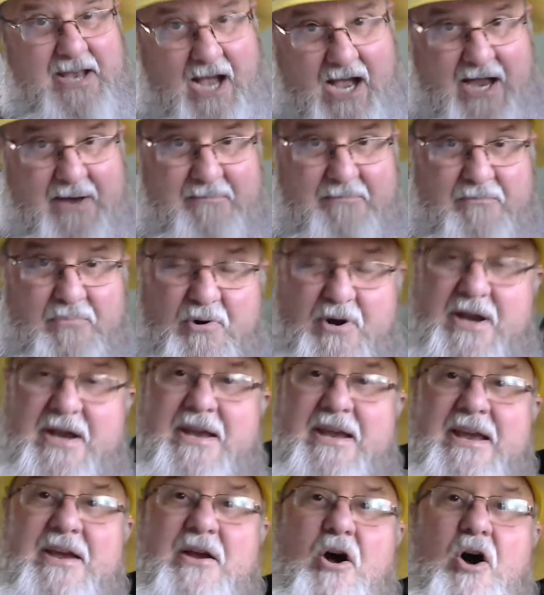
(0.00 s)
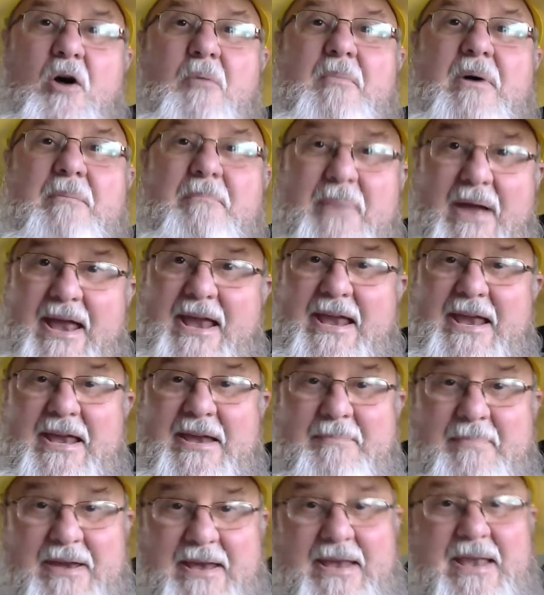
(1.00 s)
I'm bringing home a
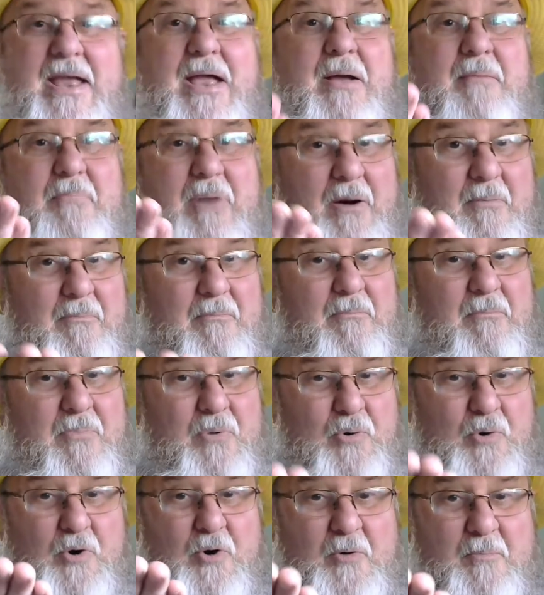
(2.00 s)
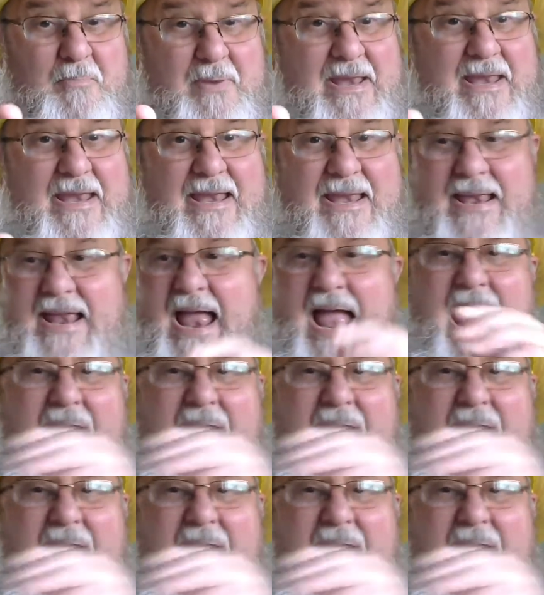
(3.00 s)
baby bumblebee.